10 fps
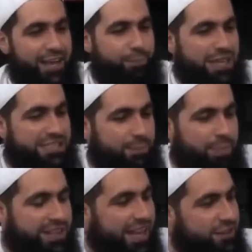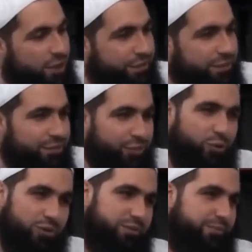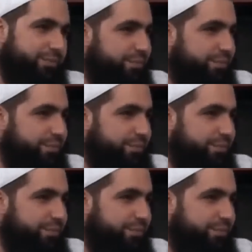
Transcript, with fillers: he picks up a date off the floor.